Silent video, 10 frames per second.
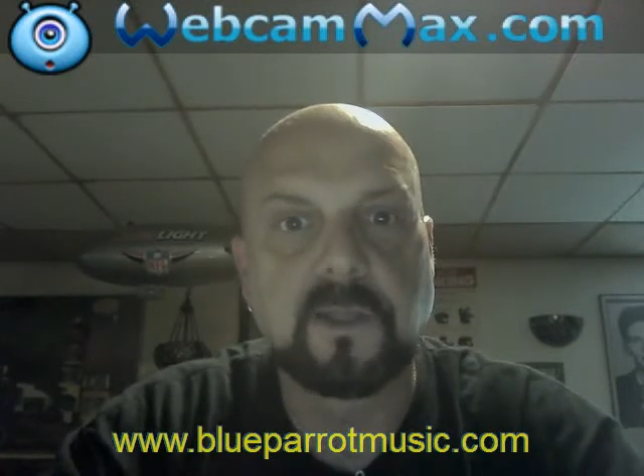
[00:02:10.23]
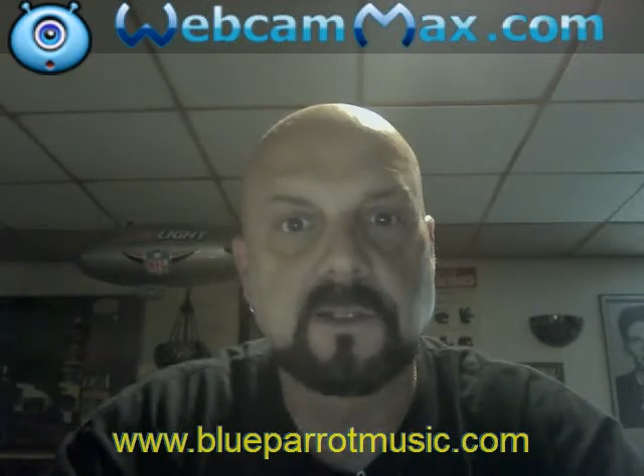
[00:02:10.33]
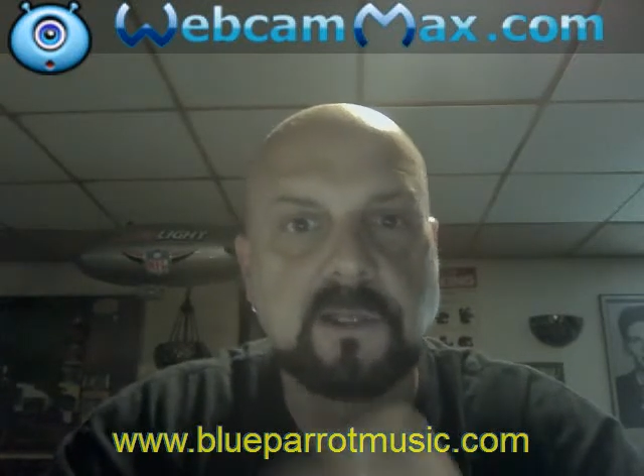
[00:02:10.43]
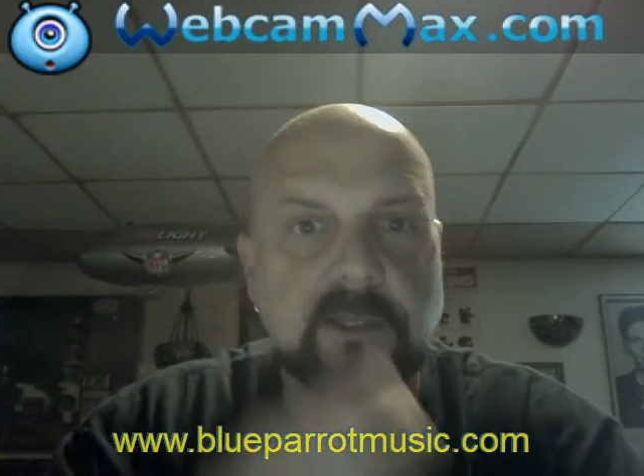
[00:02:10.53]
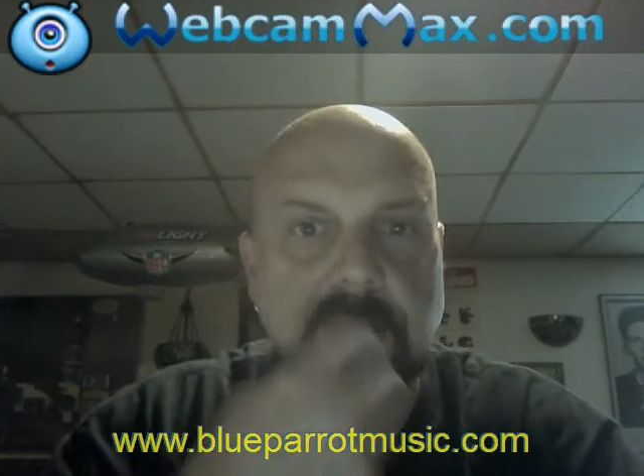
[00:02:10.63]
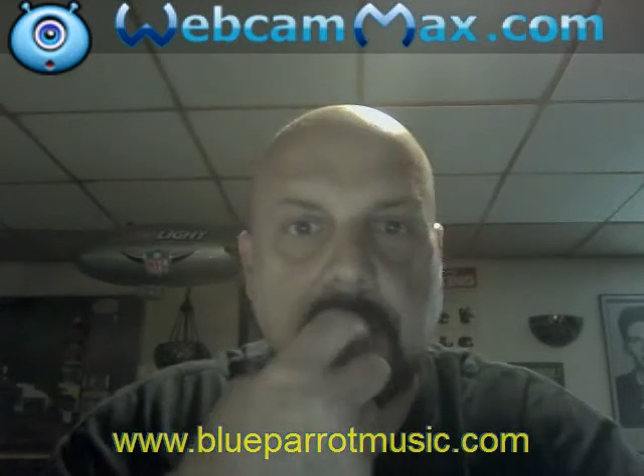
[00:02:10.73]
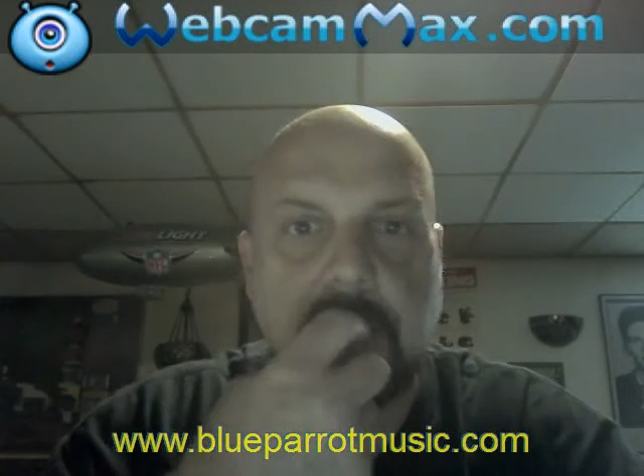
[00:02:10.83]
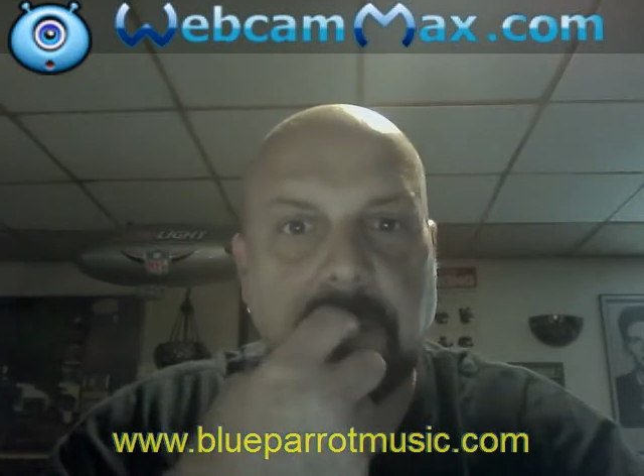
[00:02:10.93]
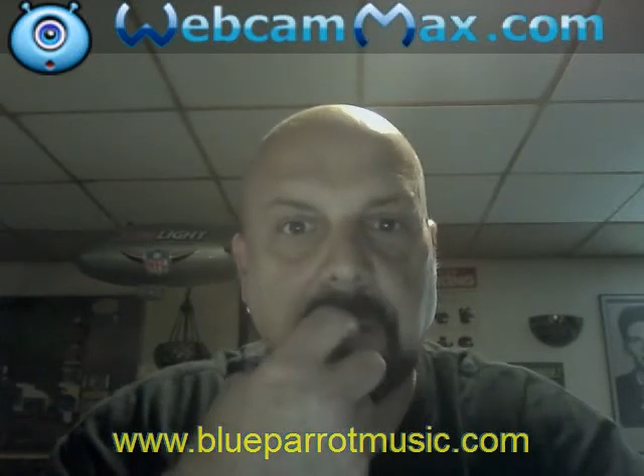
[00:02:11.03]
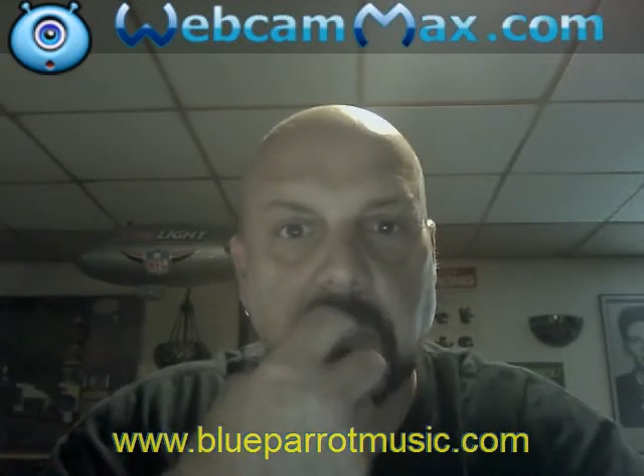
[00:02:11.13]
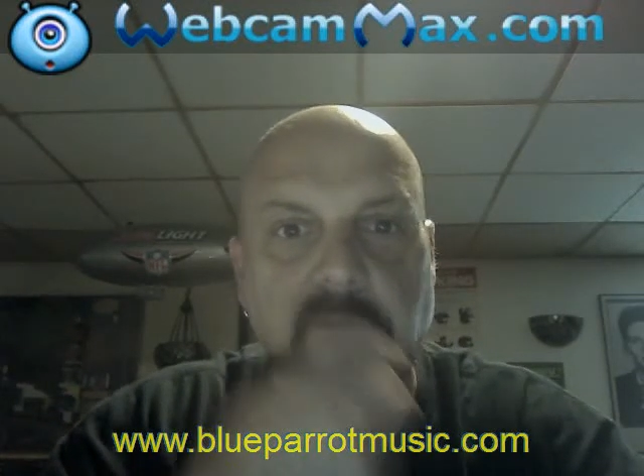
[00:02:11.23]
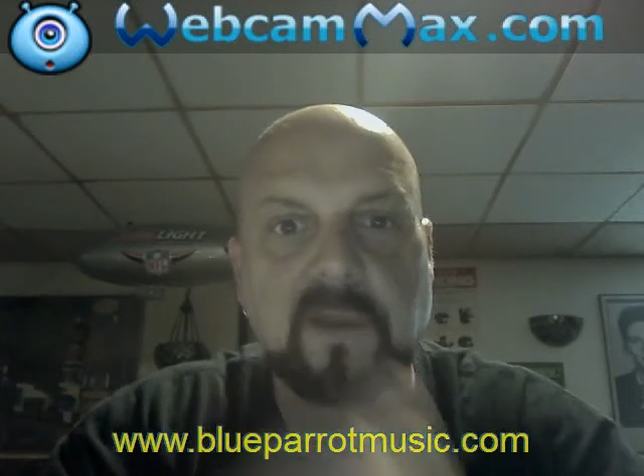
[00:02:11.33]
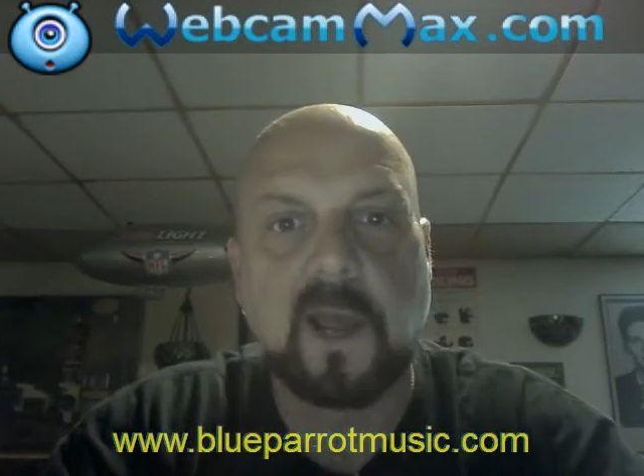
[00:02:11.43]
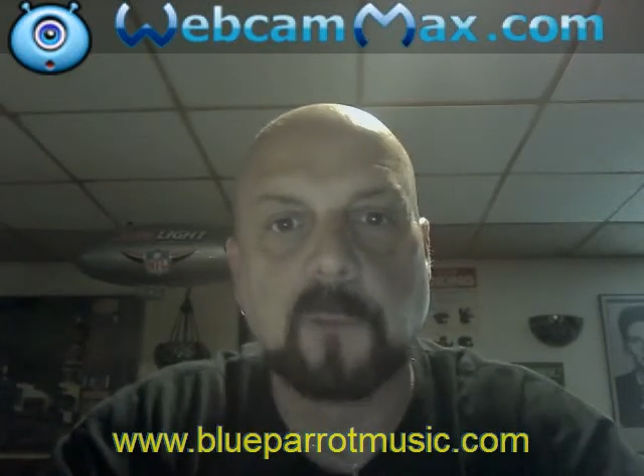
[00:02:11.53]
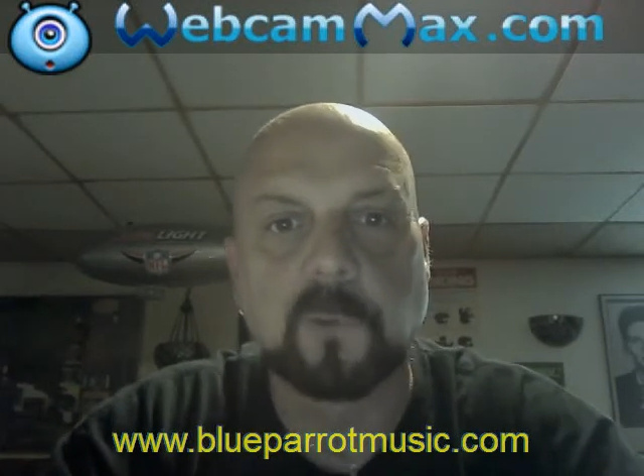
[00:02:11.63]
they see this happen. They go
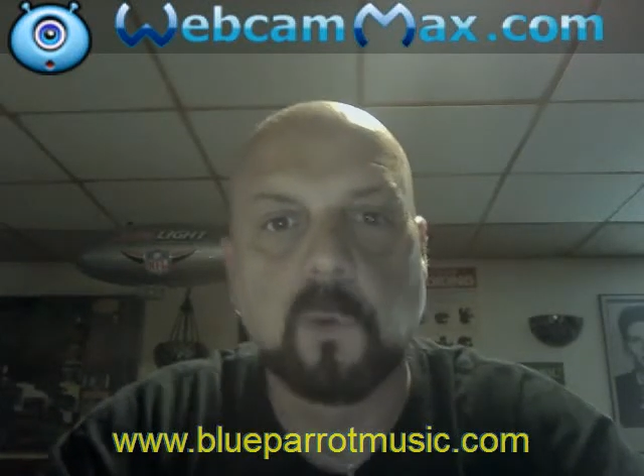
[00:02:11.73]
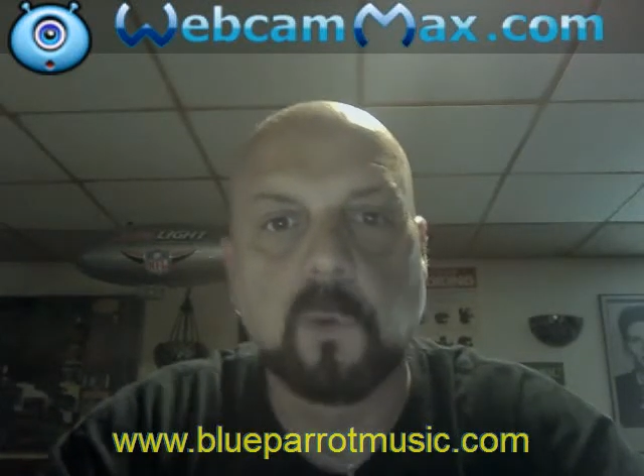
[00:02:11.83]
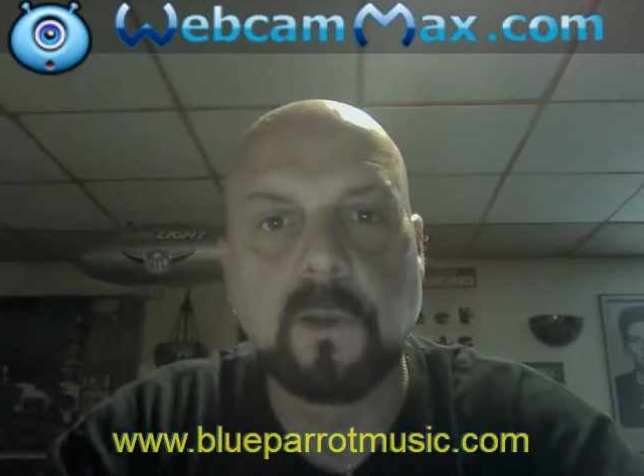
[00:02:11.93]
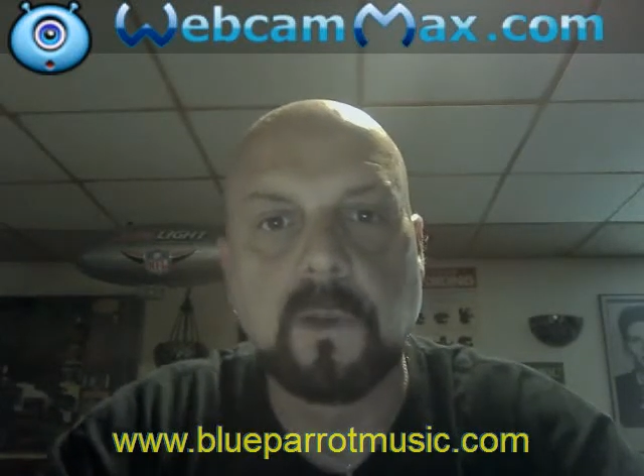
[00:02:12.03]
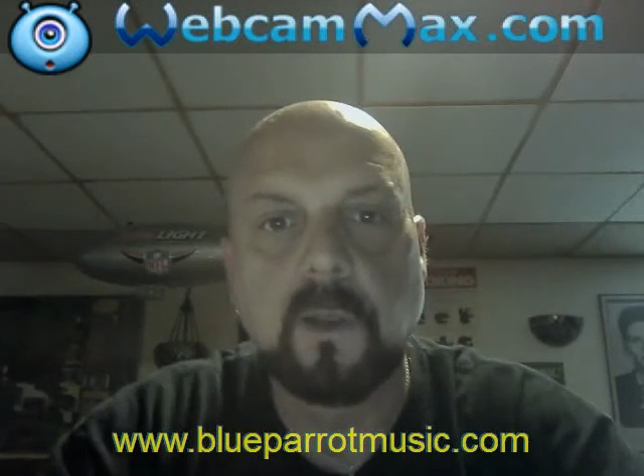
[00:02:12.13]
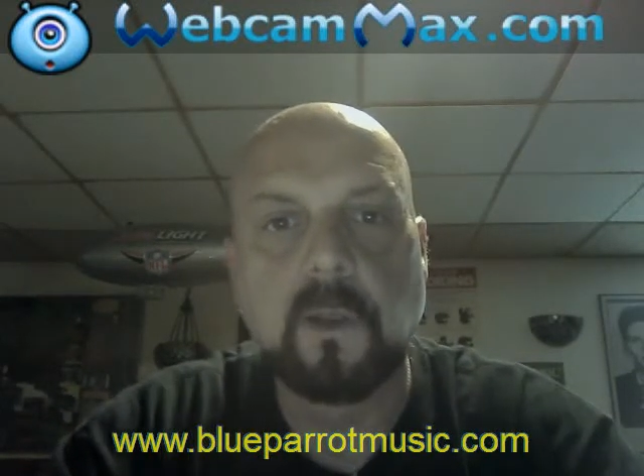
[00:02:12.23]
over to help the woman.